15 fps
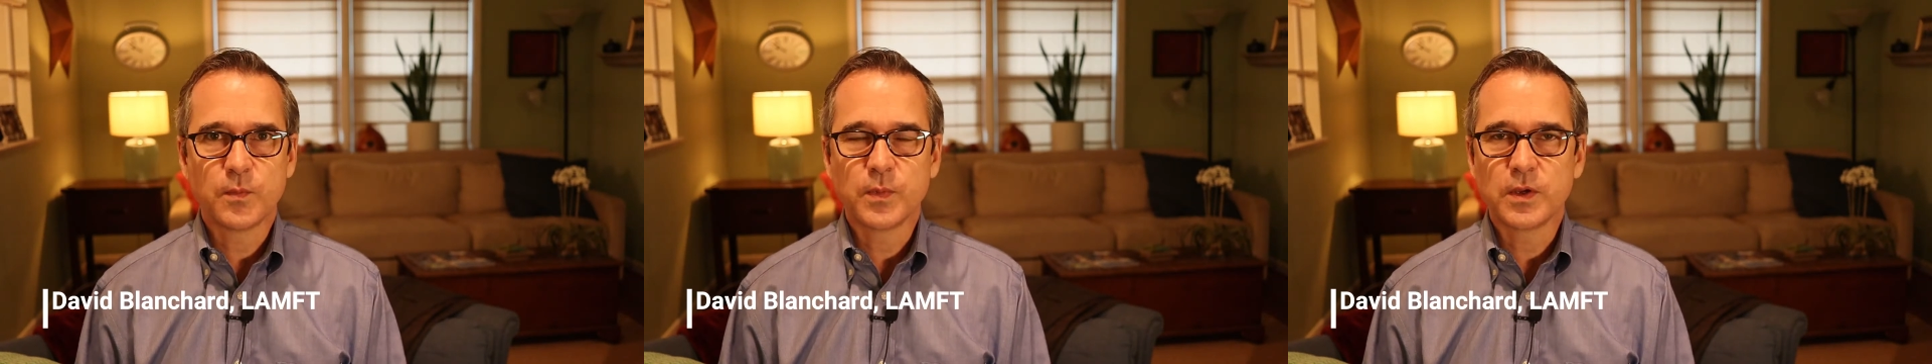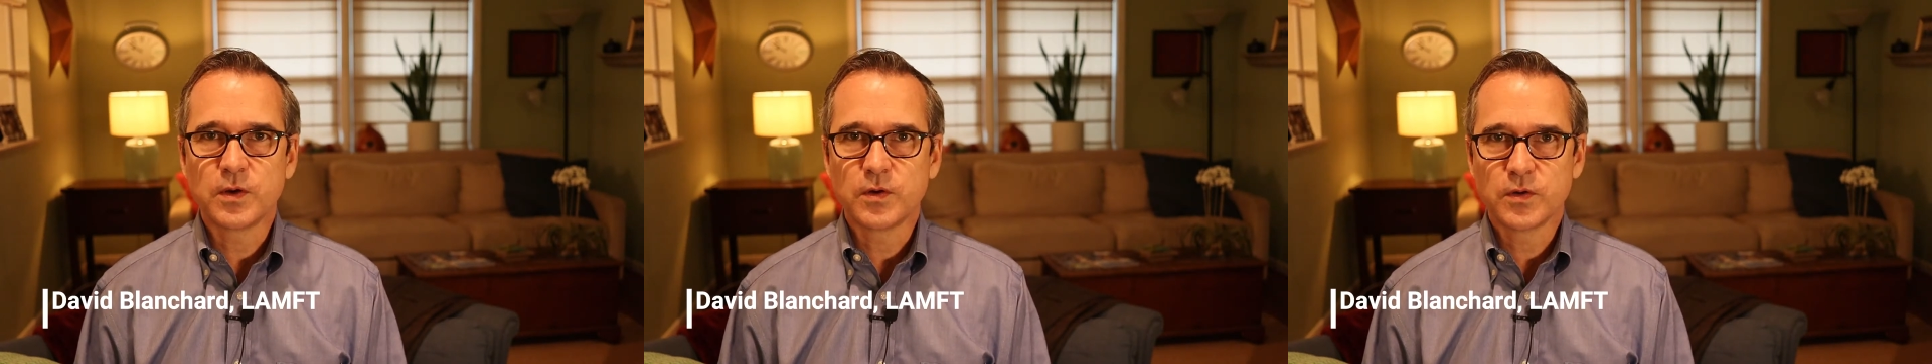
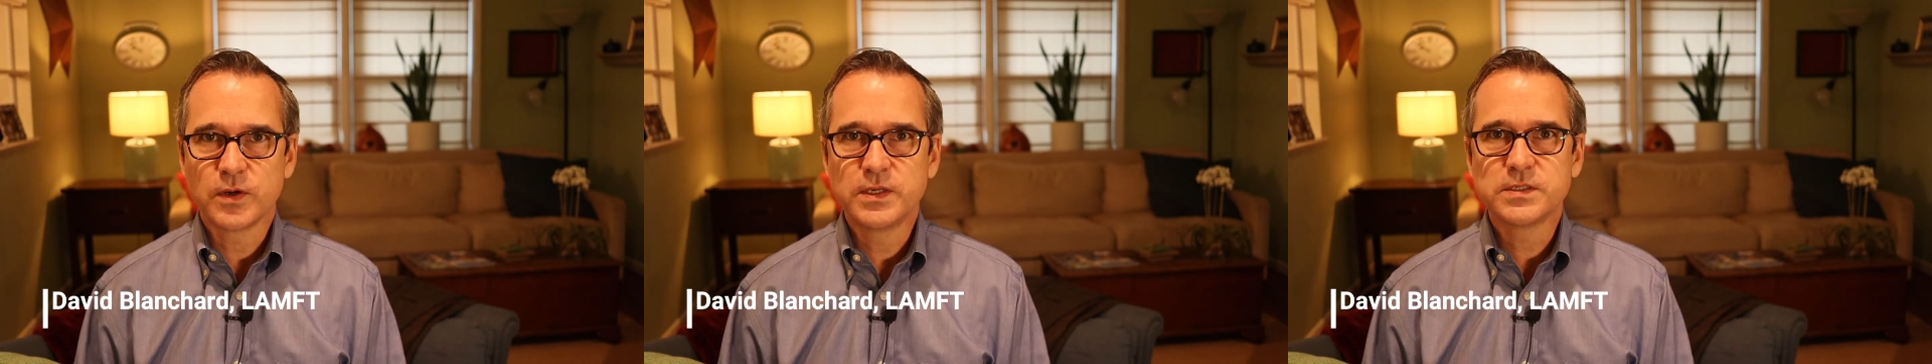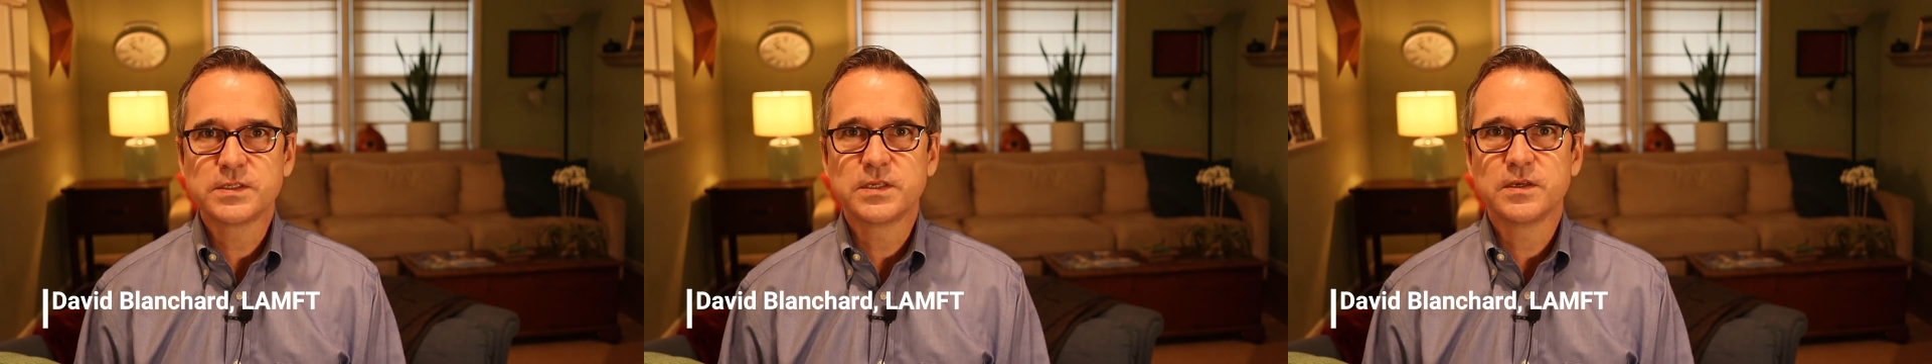
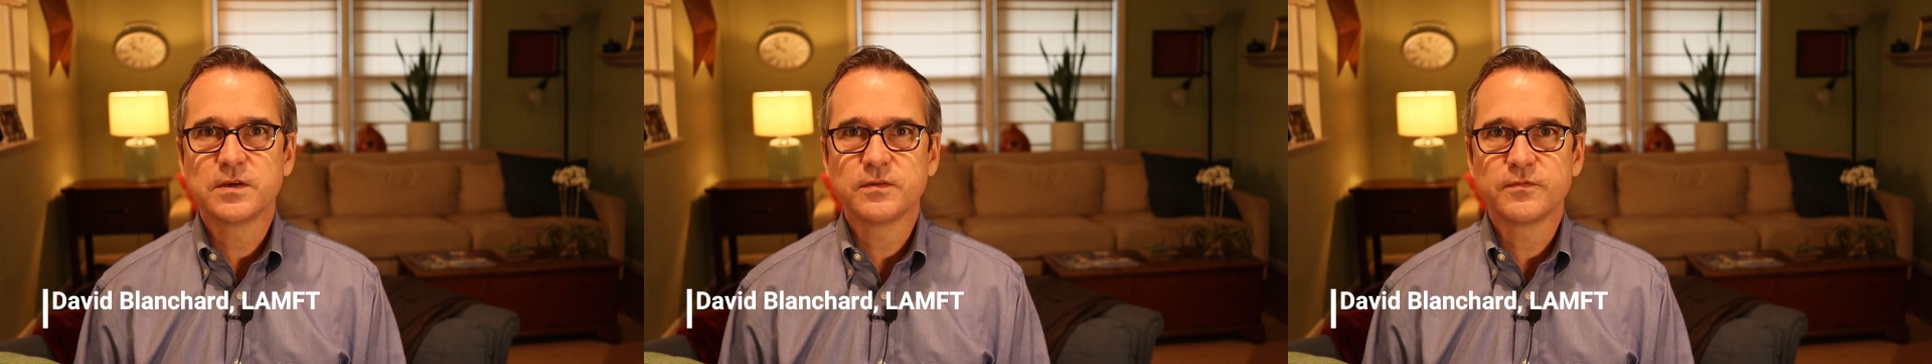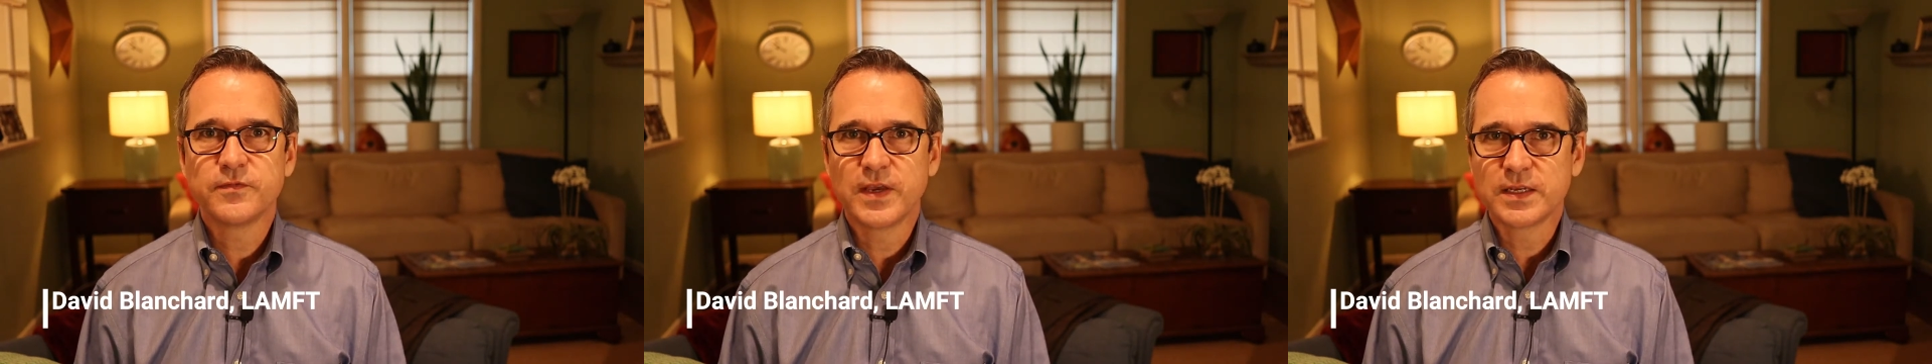increase the
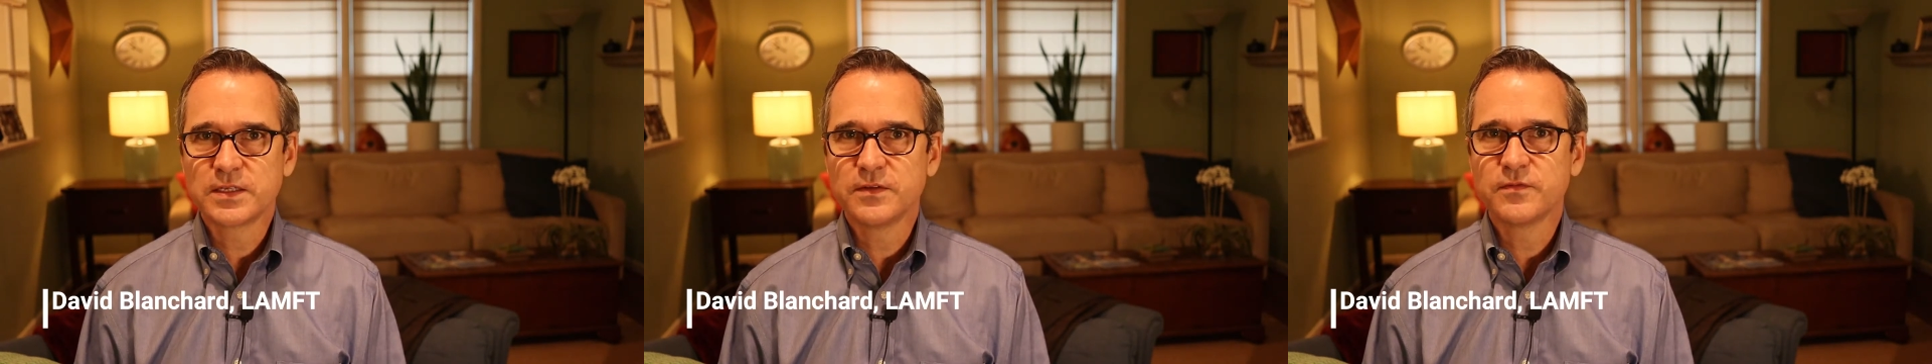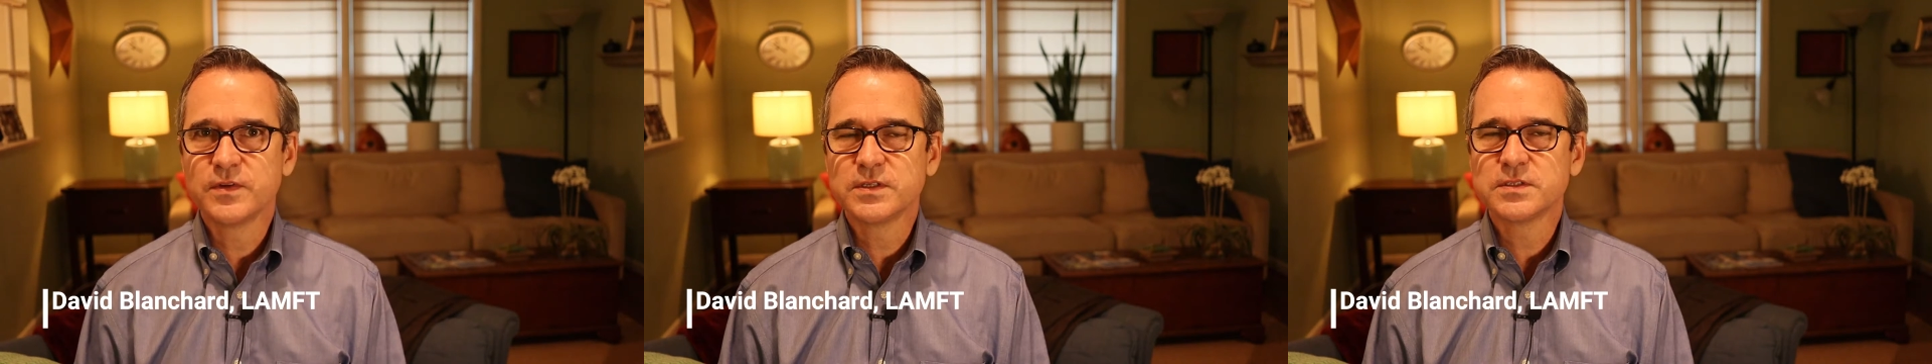
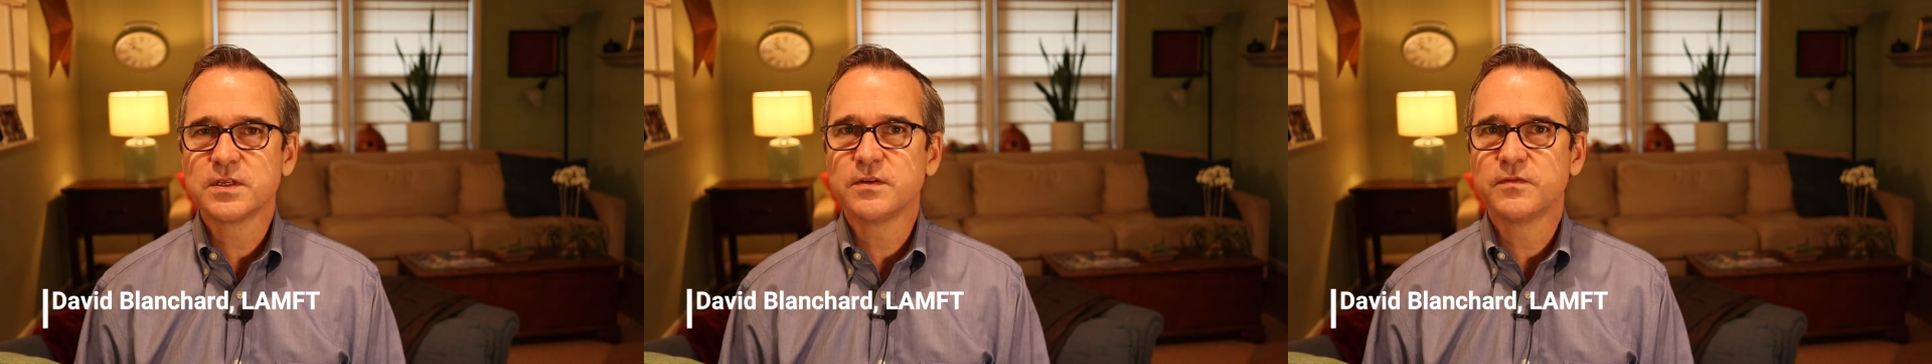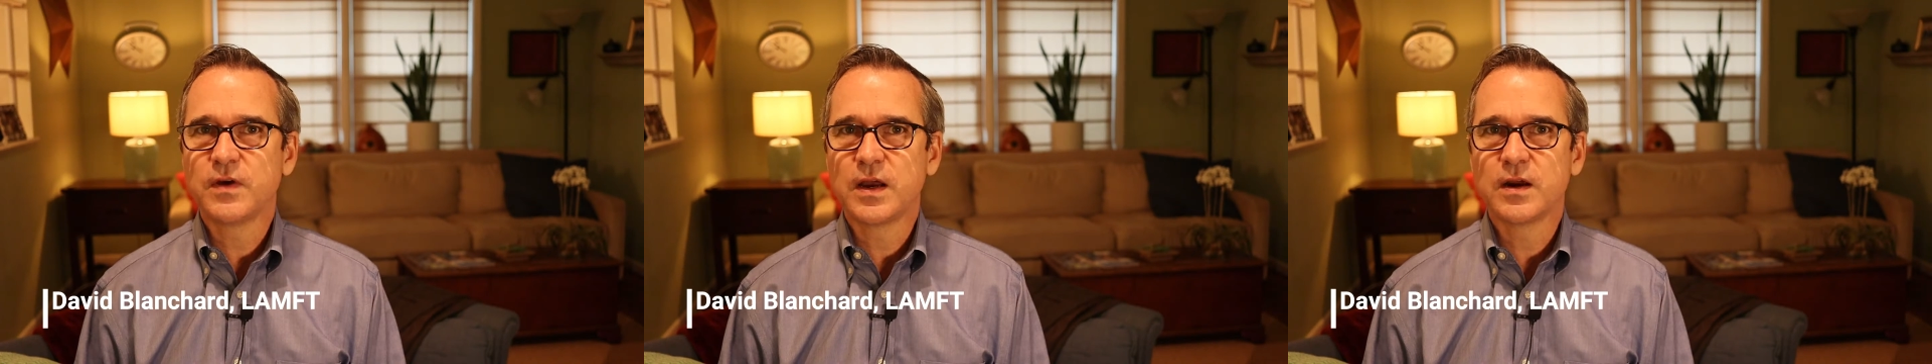effectiveness
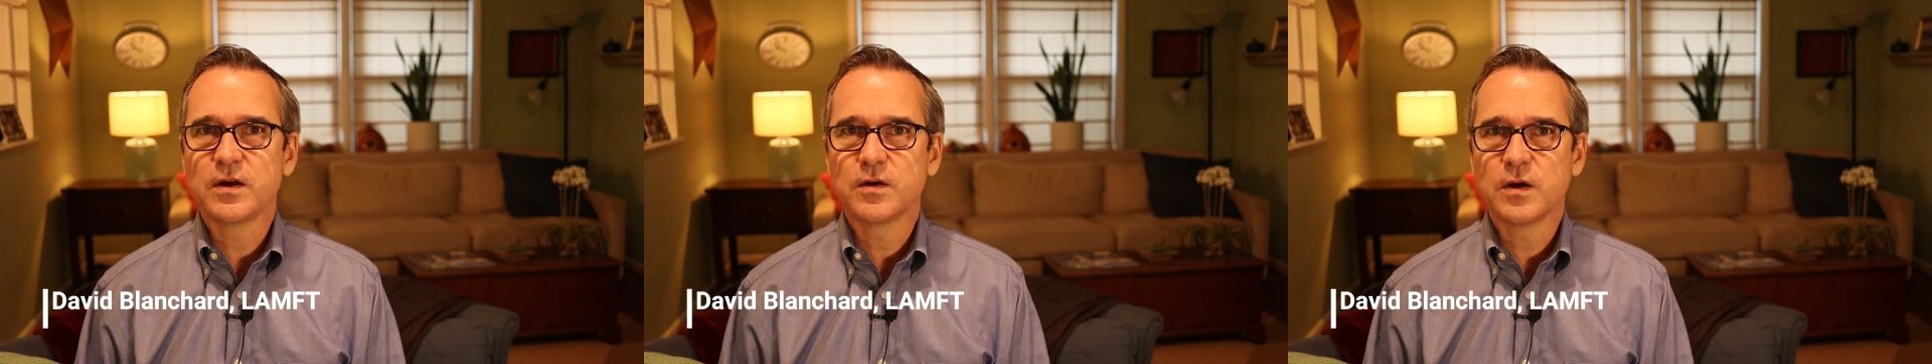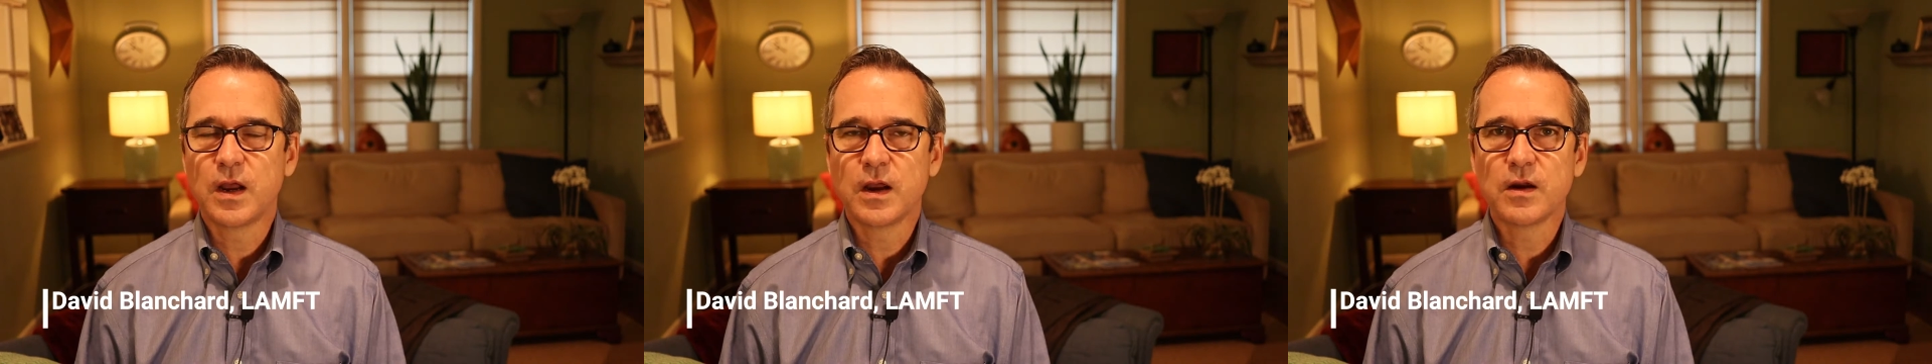of
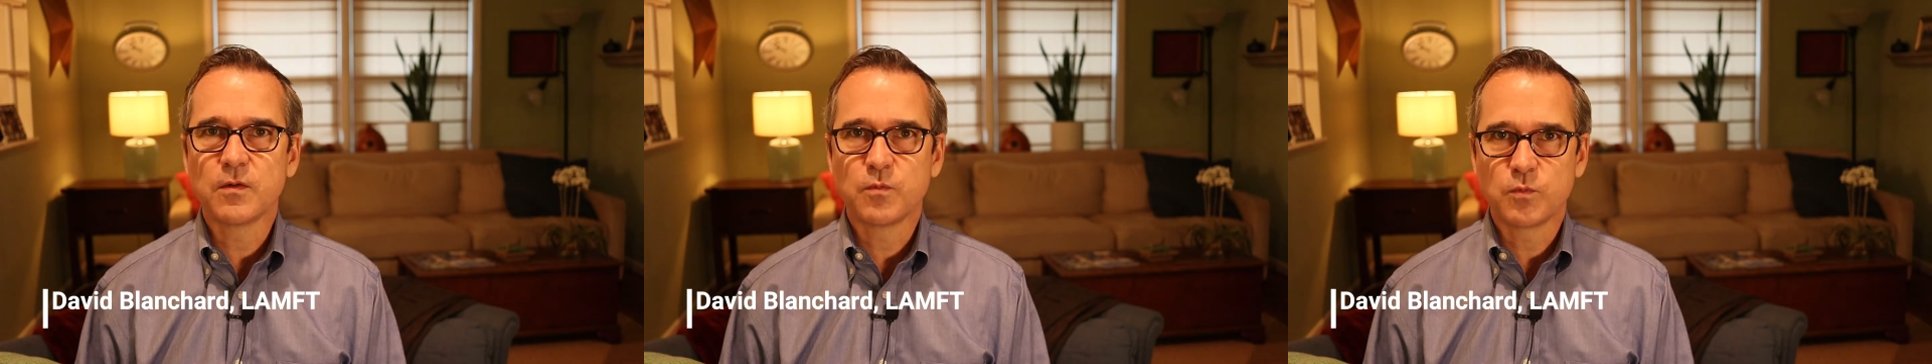our